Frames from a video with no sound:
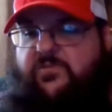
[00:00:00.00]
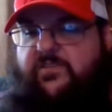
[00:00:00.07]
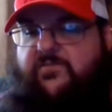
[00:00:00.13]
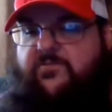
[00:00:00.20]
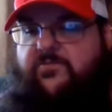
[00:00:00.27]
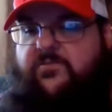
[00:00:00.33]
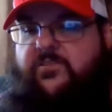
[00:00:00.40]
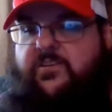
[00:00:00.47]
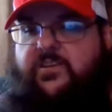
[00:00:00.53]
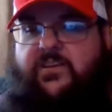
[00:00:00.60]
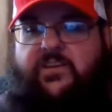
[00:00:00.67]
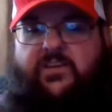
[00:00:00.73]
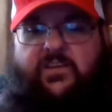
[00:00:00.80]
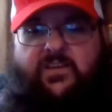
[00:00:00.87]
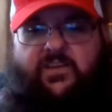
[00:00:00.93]
and then they don't want
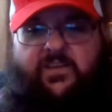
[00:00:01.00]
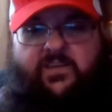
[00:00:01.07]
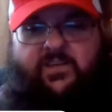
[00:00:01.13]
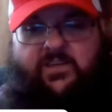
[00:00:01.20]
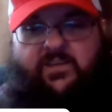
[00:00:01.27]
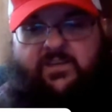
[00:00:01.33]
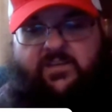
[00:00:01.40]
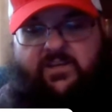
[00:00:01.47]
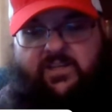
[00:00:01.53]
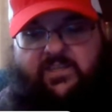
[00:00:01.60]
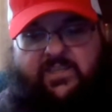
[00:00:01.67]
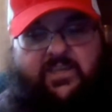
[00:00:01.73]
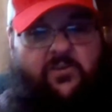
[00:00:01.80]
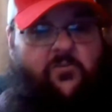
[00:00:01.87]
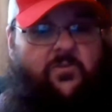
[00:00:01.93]
the other colors is what it is.
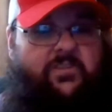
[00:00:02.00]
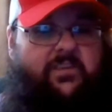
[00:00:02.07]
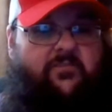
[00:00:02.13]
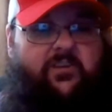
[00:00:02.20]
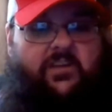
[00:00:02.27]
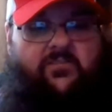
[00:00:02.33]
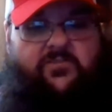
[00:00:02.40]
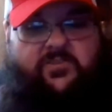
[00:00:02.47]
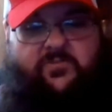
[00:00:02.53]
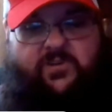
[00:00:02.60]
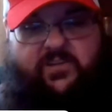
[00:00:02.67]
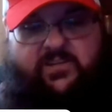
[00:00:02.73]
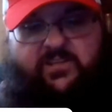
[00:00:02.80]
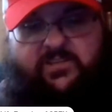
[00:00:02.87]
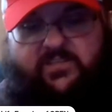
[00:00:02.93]
And then one of the
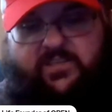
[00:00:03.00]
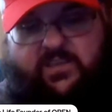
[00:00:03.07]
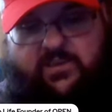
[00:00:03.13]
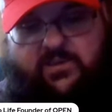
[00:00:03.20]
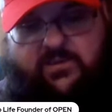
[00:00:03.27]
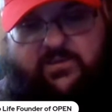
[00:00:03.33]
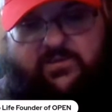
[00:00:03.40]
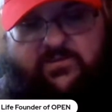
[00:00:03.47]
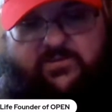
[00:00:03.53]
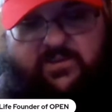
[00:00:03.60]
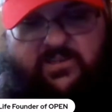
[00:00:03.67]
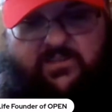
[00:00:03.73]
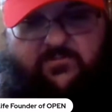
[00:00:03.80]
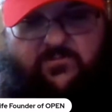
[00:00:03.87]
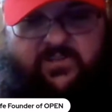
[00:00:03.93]
other ones we're going to use this year
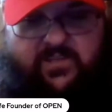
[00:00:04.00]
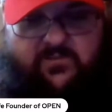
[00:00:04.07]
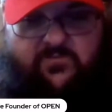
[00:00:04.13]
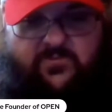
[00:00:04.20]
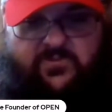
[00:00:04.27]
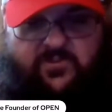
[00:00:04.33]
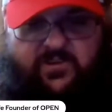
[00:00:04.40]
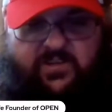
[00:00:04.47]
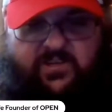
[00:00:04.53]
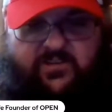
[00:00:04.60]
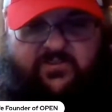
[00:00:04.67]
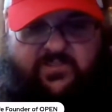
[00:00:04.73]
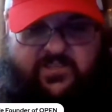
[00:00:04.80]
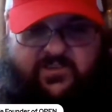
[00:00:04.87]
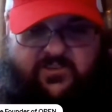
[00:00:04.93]
hopefully would be the